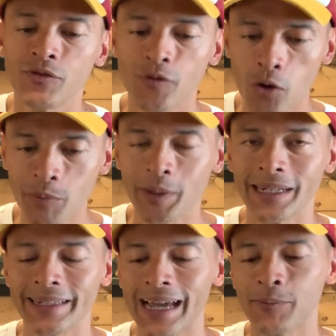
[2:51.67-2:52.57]

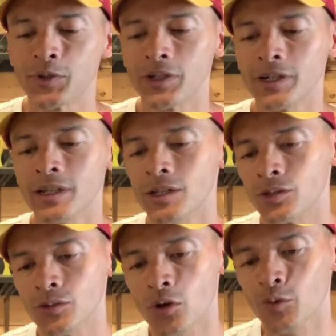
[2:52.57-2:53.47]
4-pin adapter
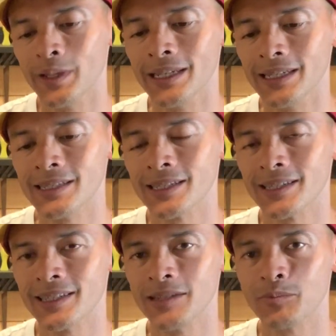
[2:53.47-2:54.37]
to OBD
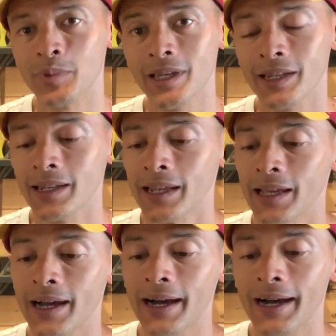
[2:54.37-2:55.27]
16-pin
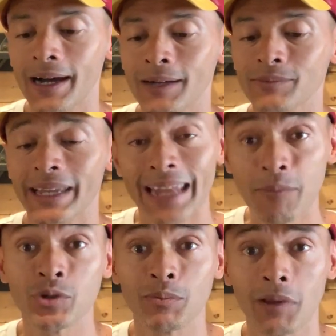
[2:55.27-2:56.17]
adapter